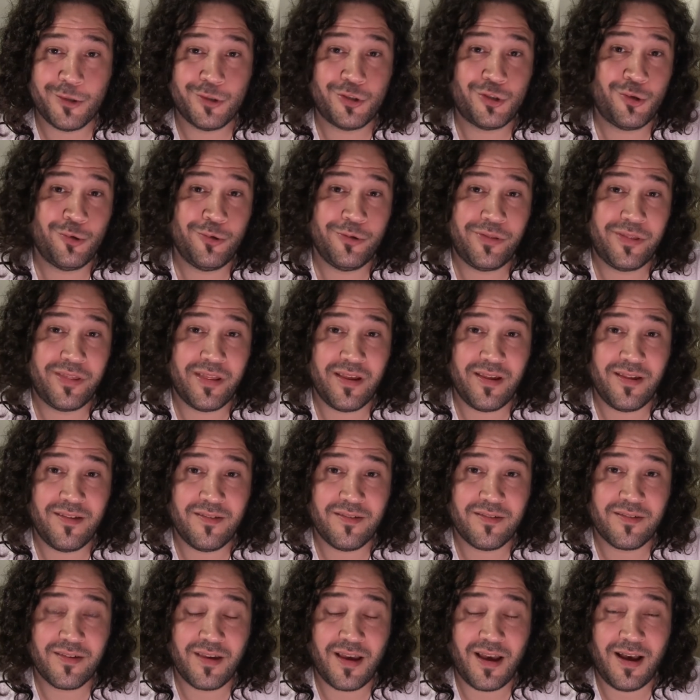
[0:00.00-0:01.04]
the truth
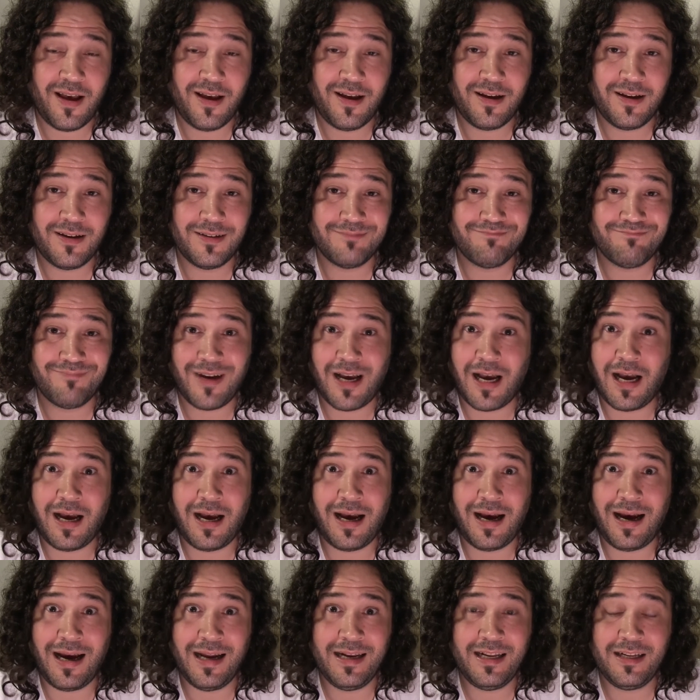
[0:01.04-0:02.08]
is, I
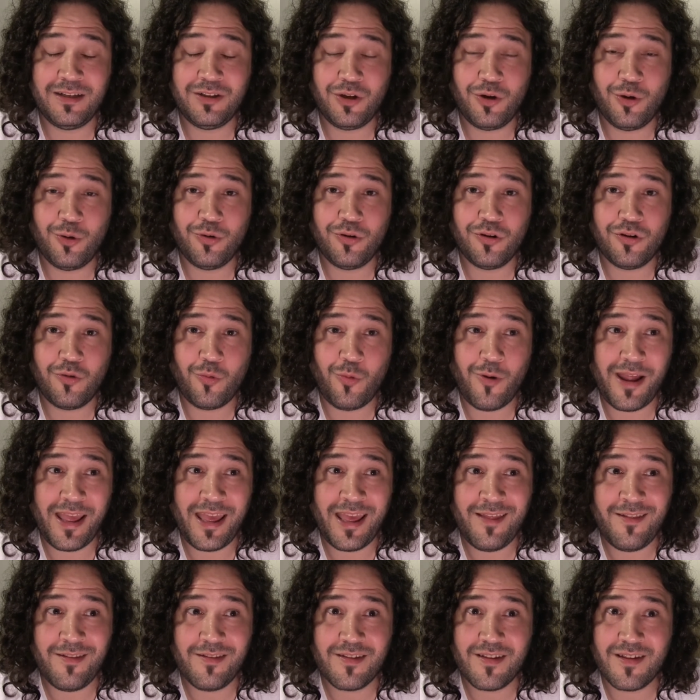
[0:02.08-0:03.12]
didn't go to the
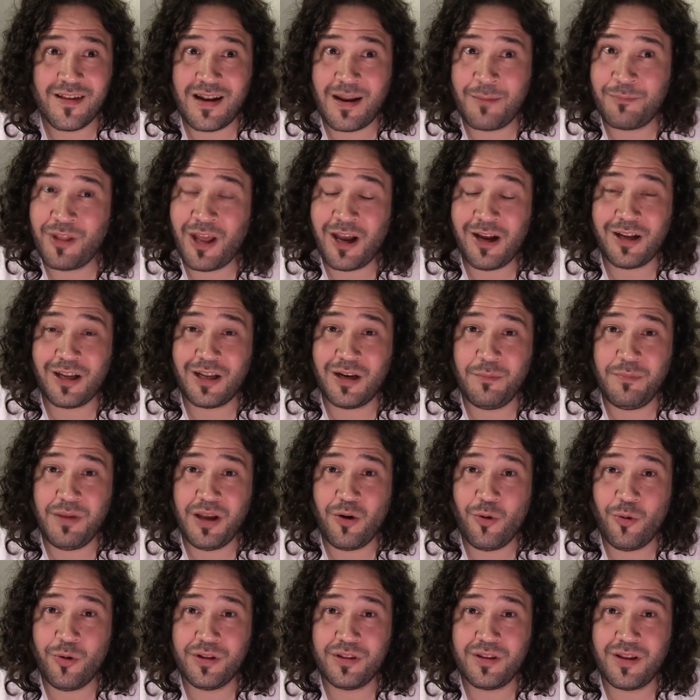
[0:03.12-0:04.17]
weigh-ins and I'm not going to be
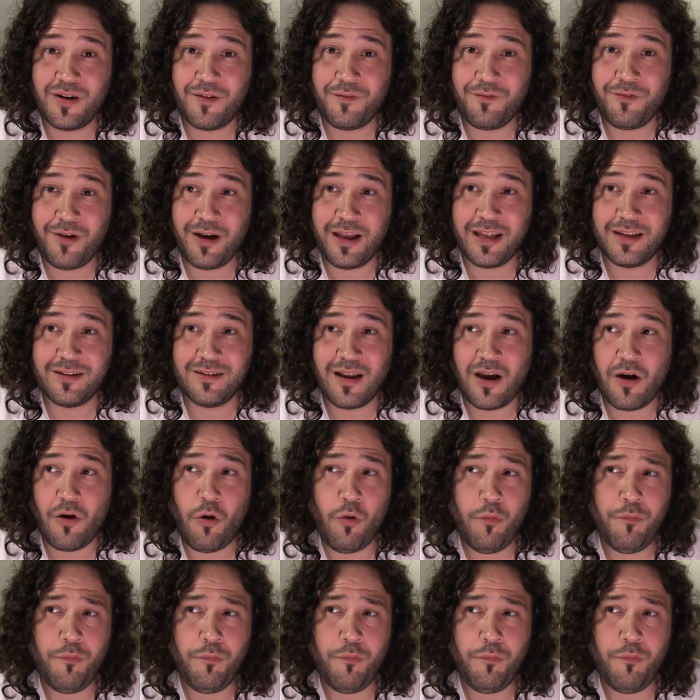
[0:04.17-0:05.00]
going to the fight. Now,